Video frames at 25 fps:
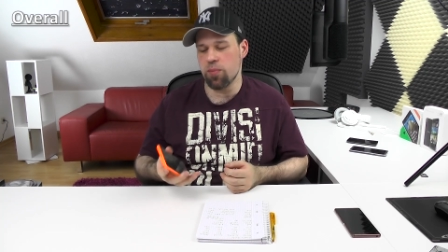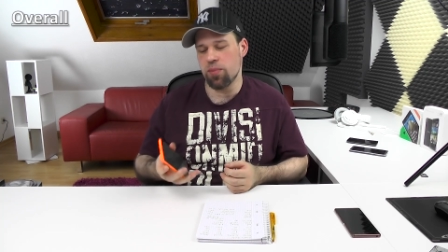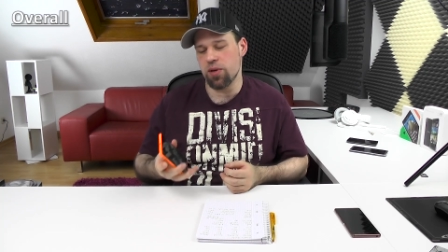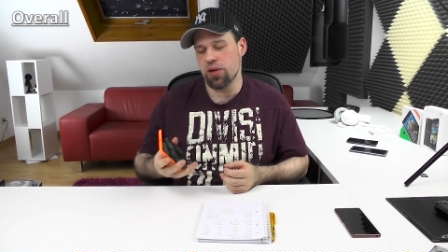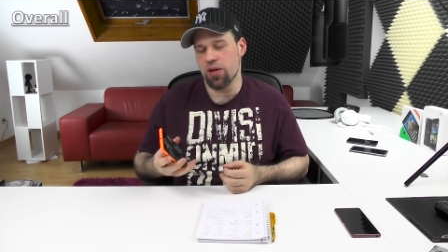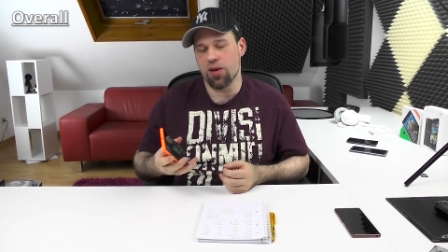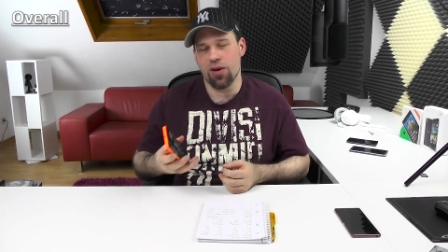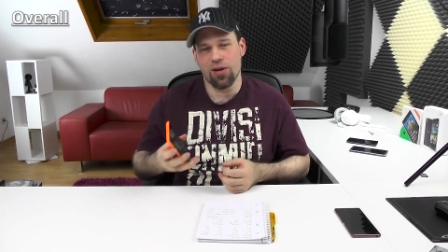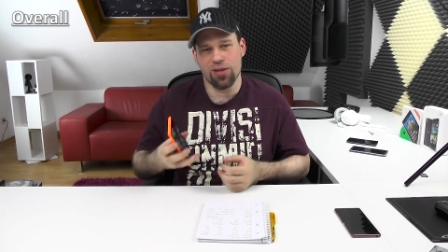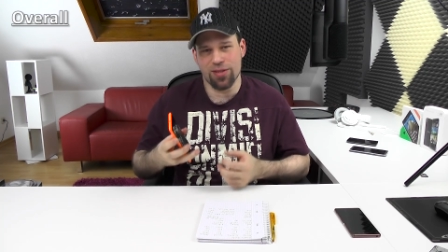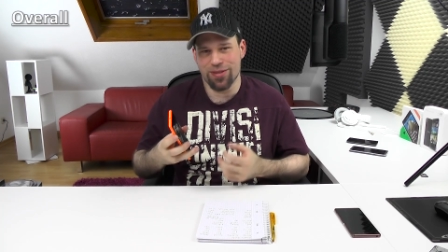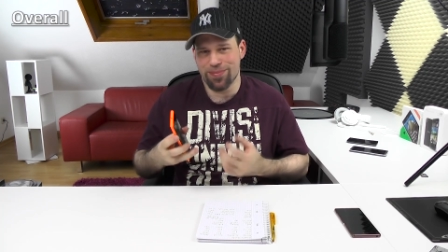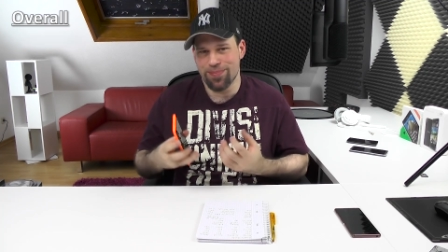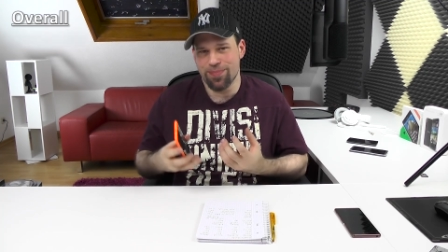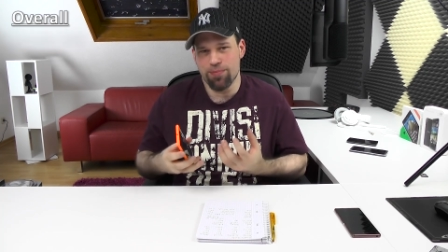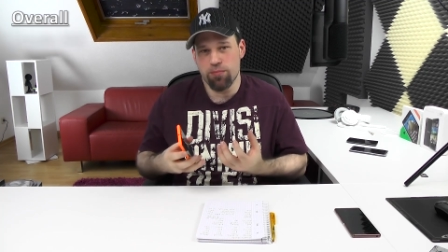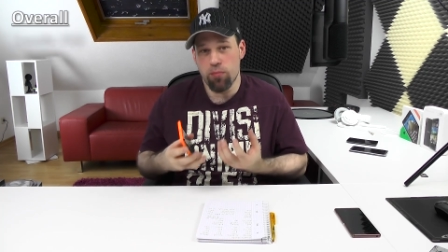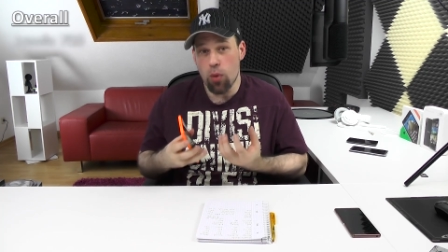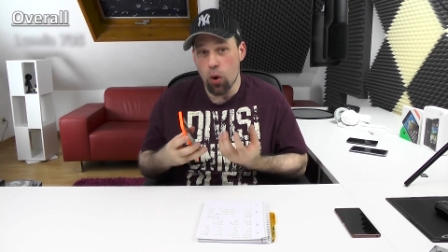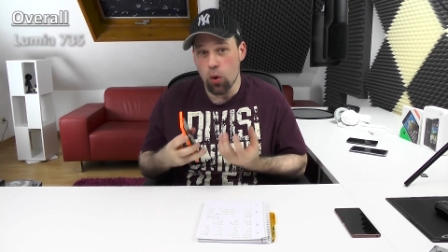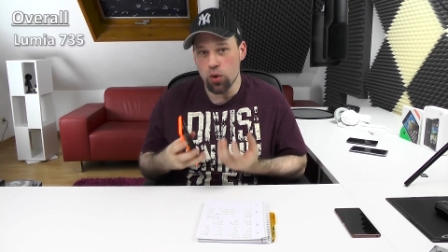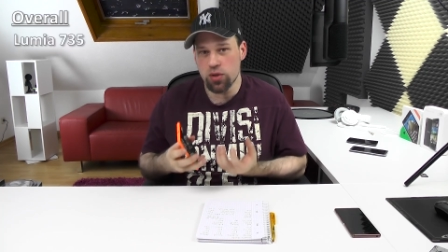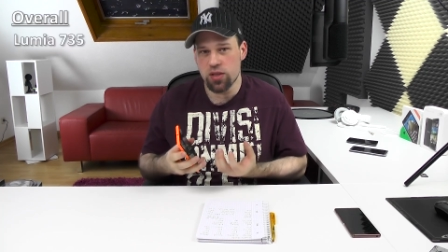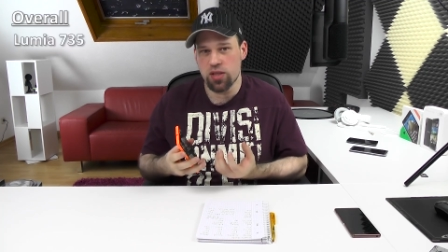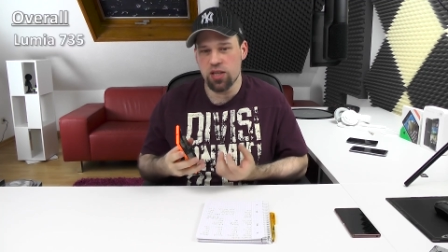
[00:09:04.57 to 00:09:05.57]
because
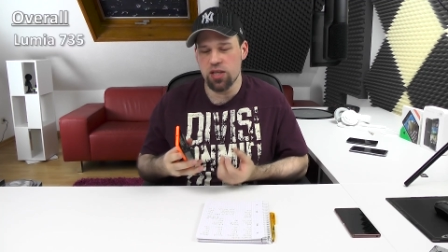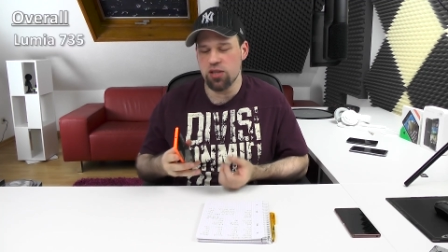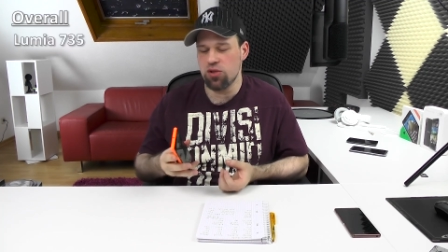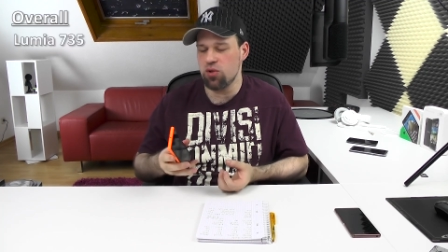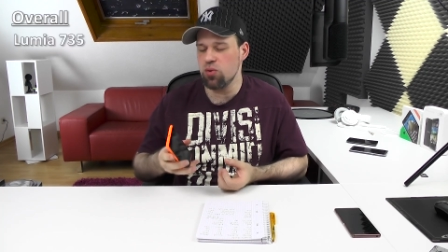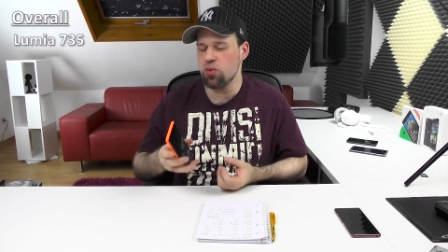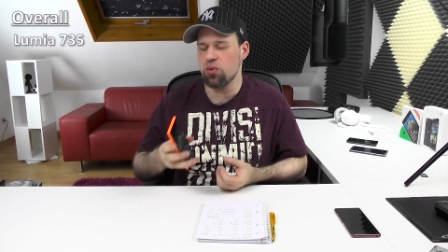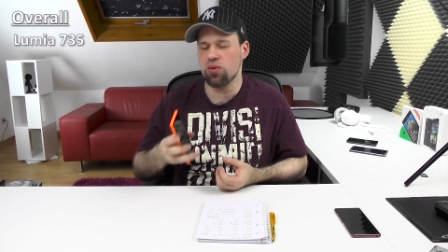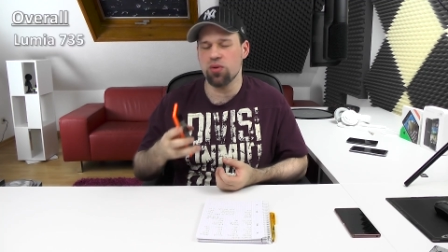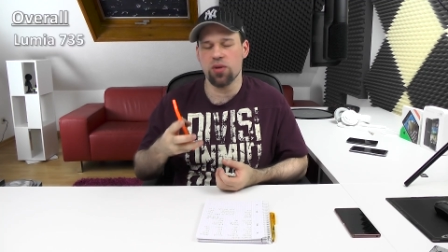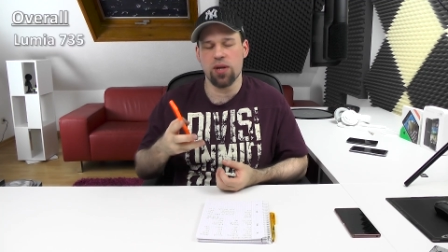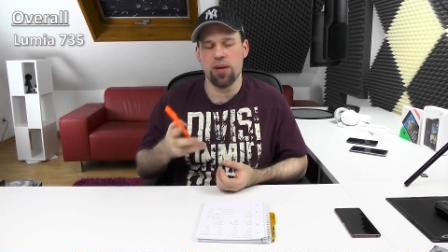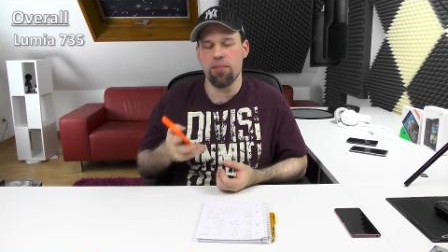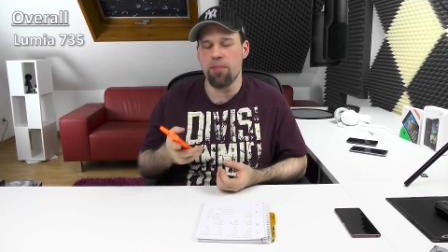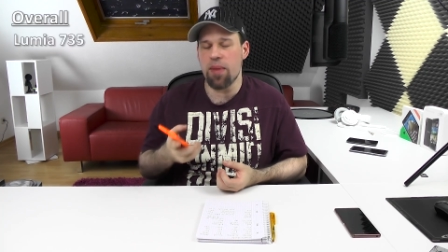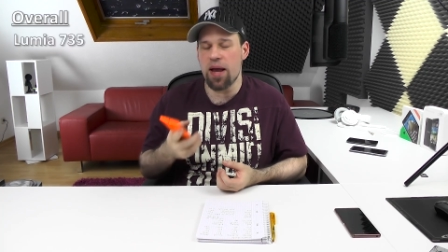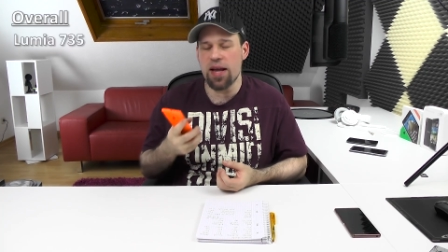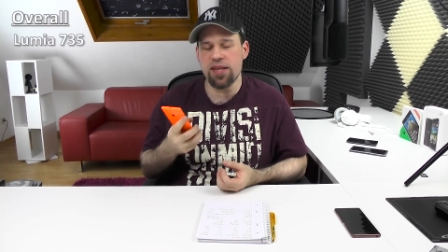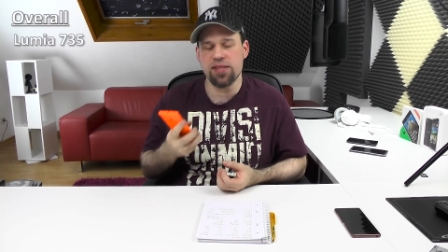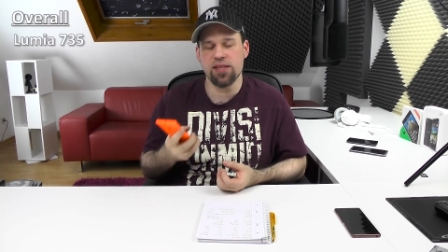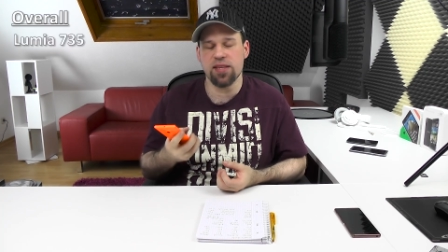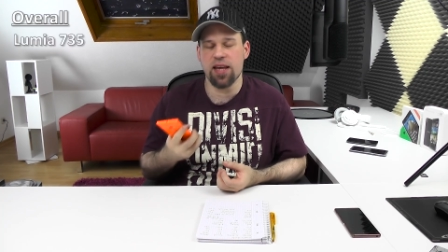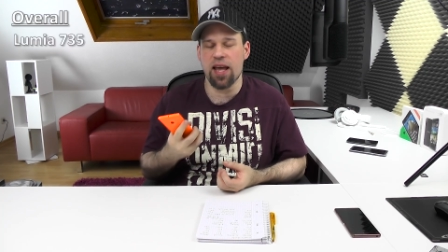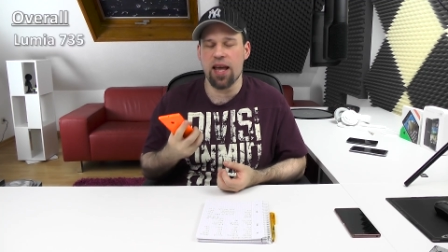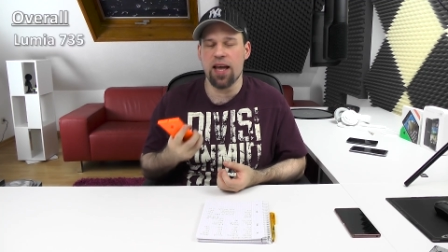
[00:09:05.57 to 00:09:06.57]
mostly due to the
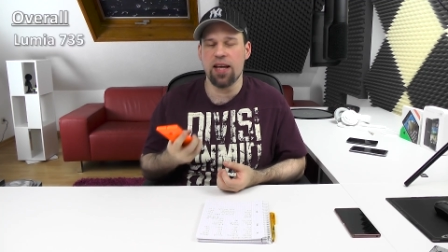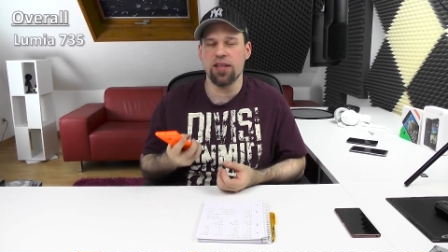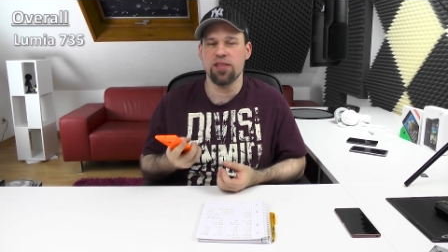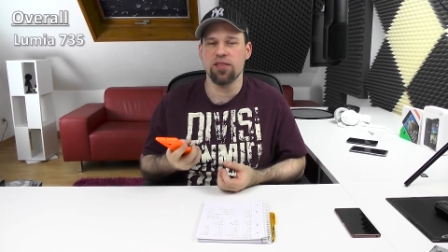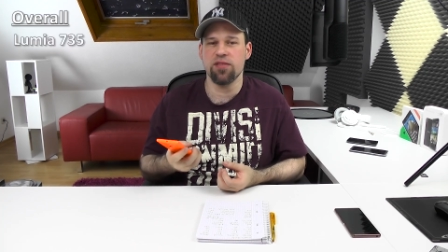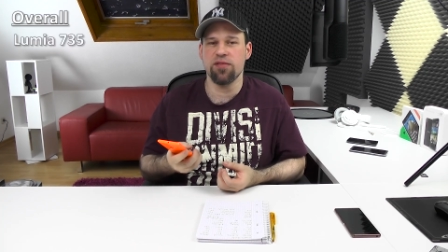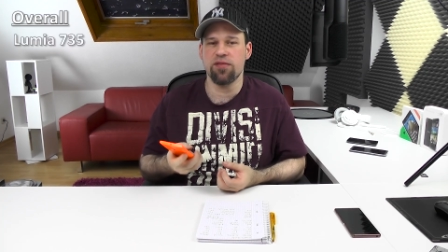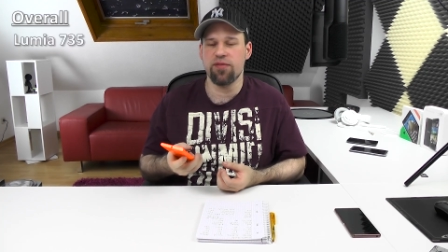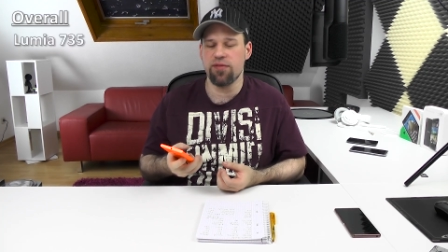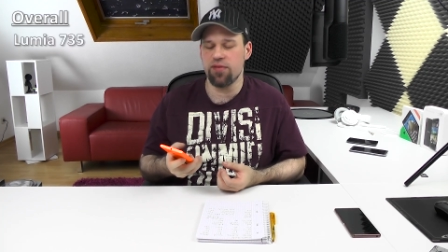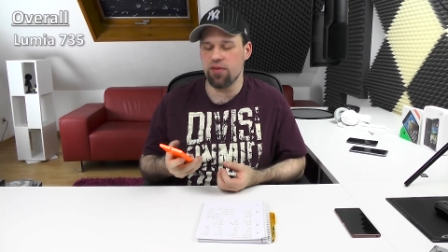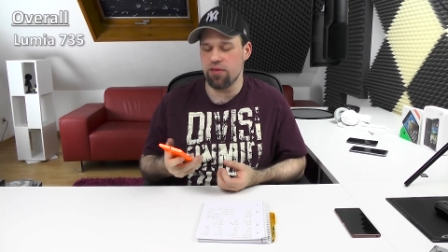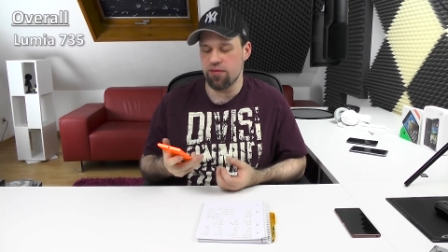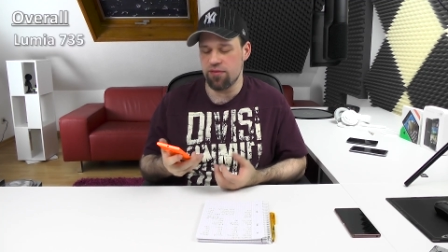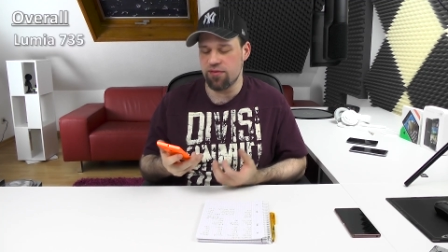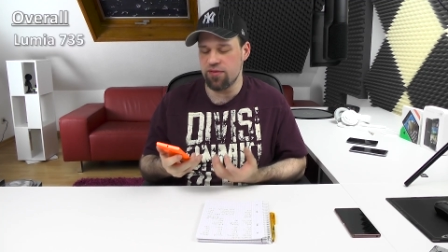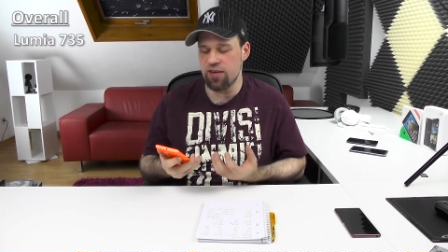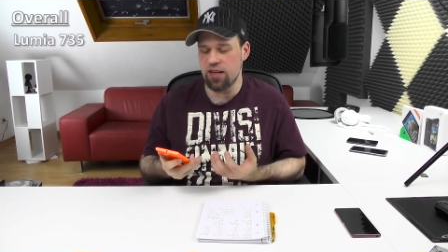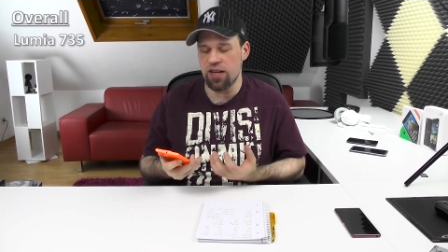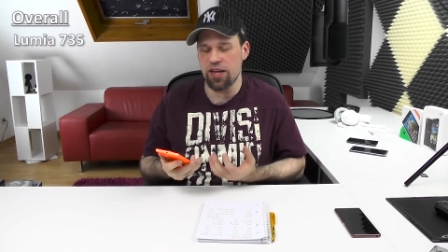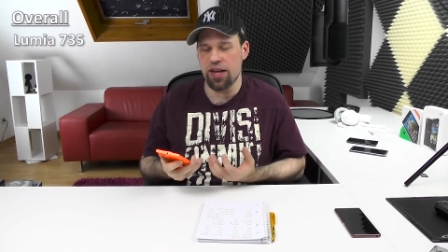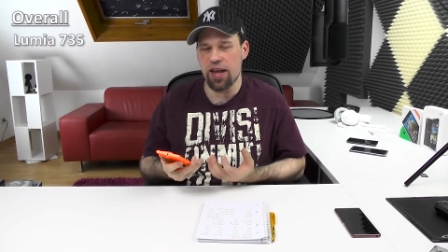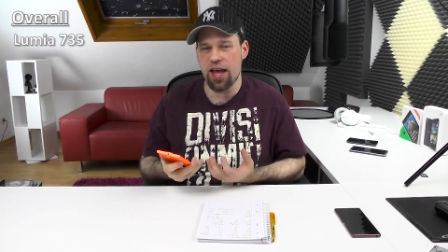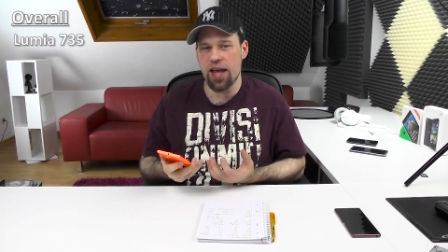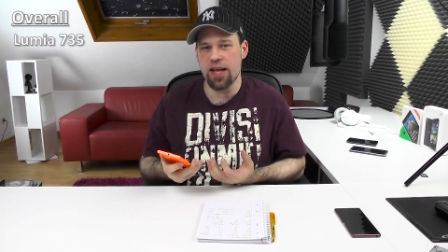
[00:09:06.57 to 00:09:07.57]
amazing
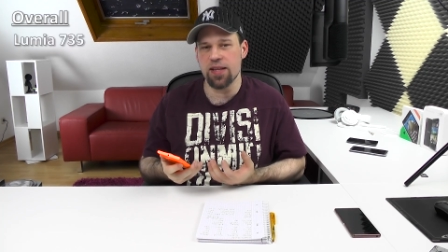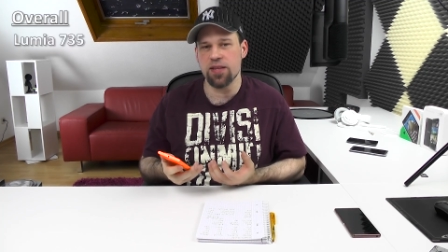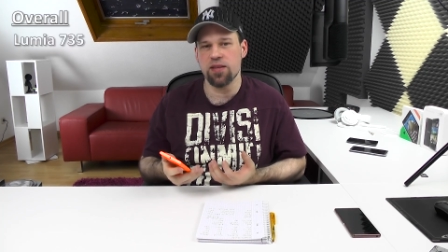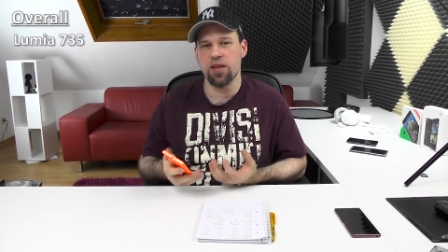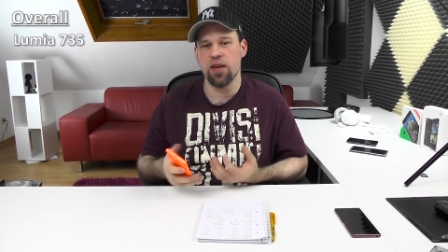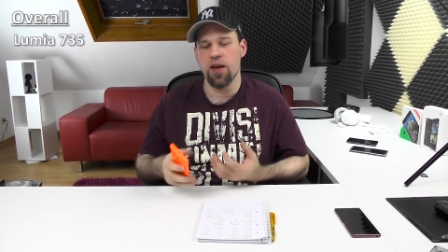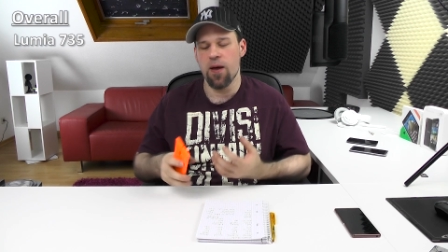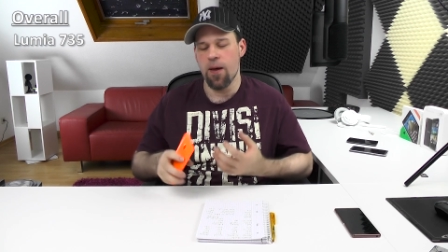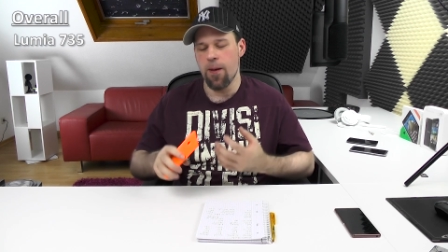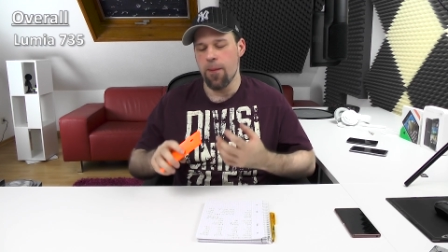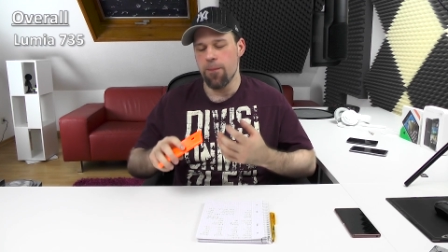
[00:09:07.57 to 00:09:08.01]
feel in hand,